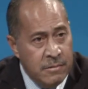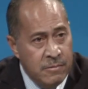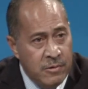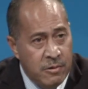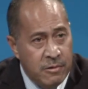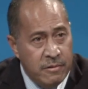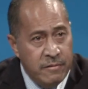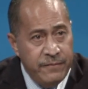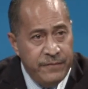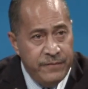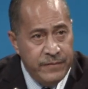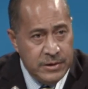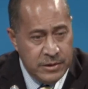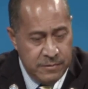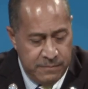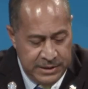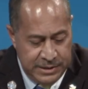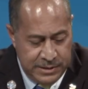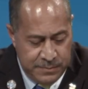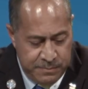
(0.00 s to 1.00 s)
All
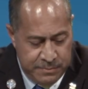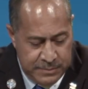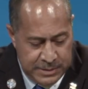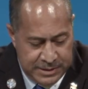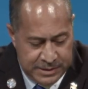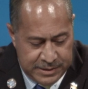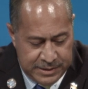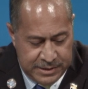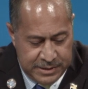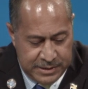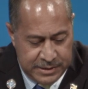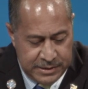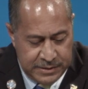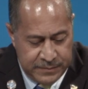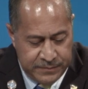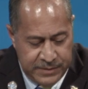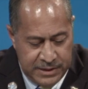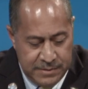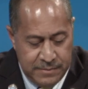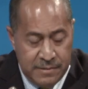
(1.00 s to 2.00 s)
fisheries
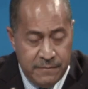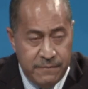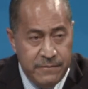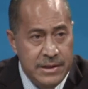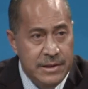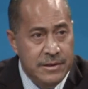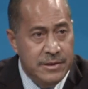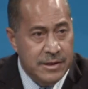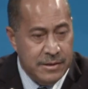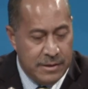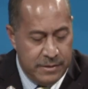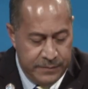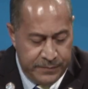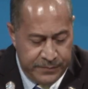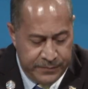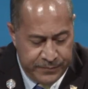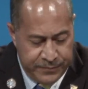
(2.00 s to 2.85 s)
ministers in the region